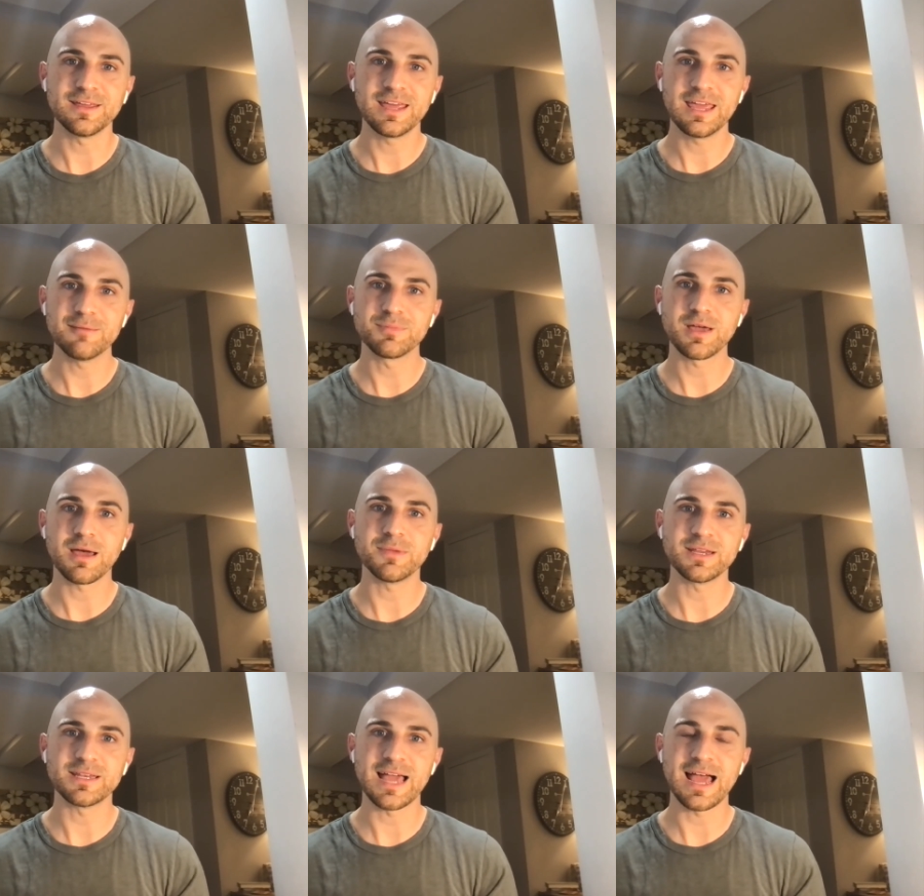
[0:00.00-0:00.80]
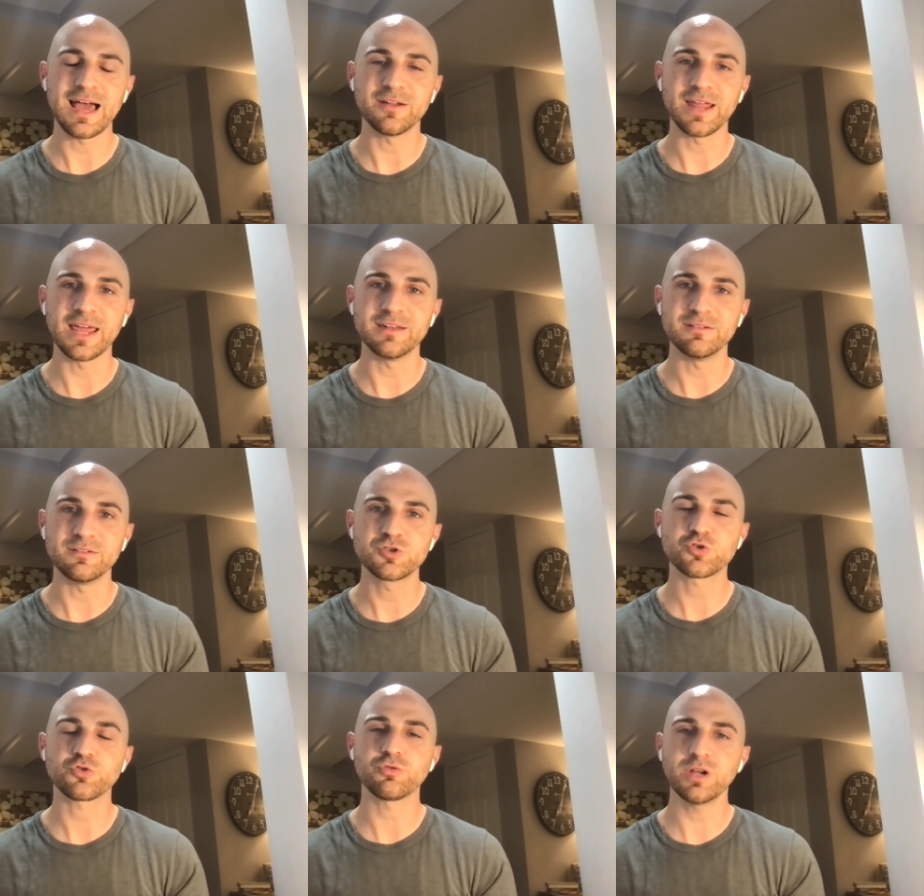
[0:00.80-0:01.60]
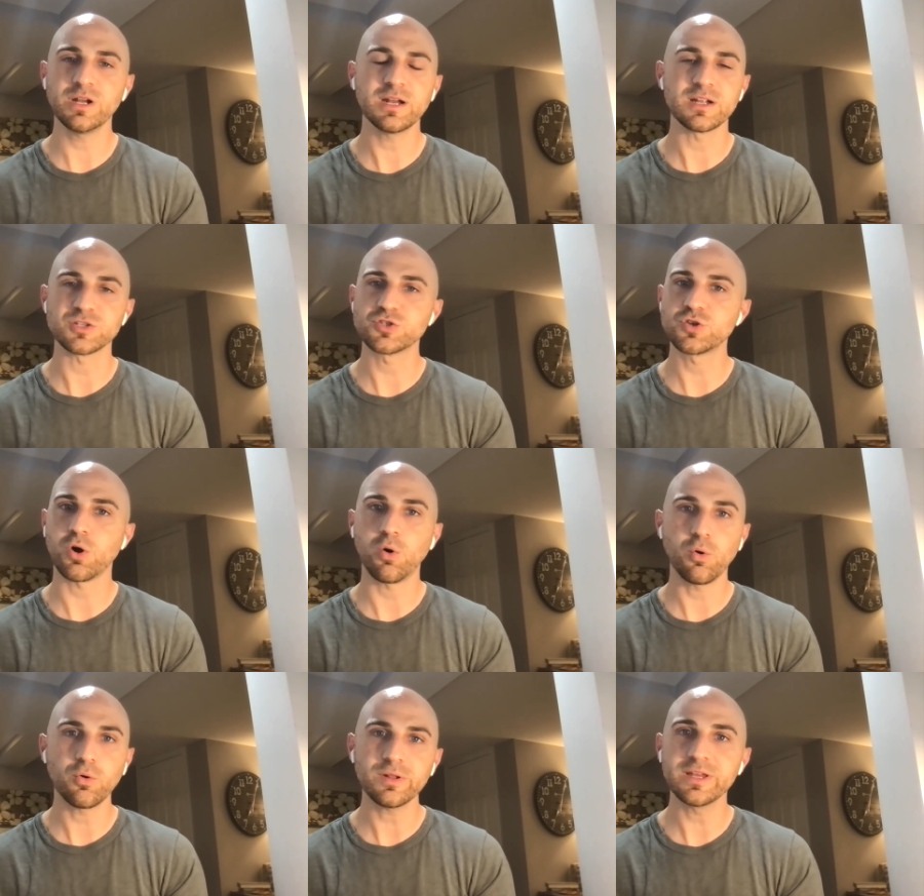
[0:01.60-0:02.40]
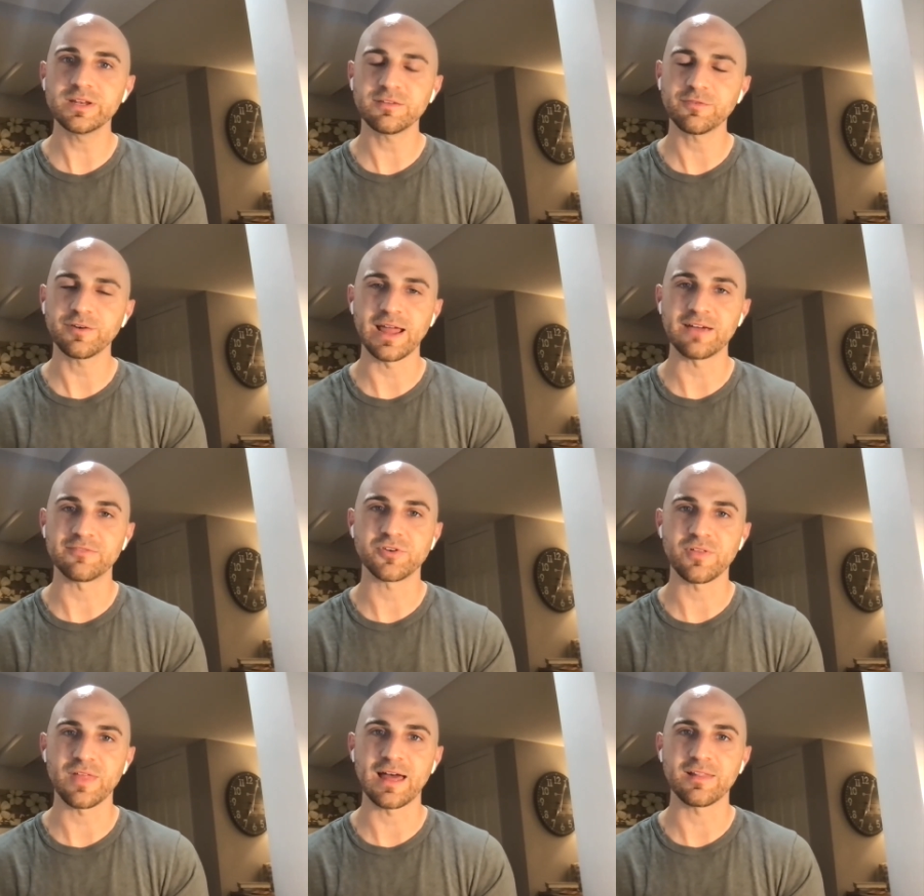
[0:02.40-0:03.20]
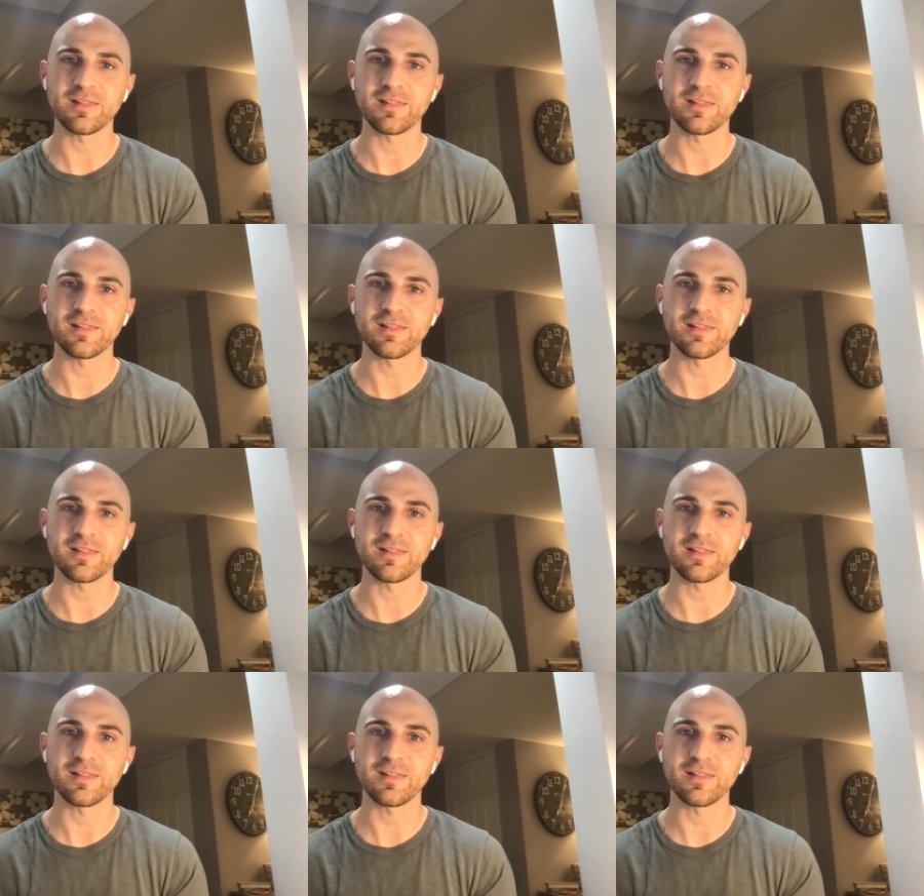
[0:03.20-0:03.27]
him coming down and treated us totally different after that.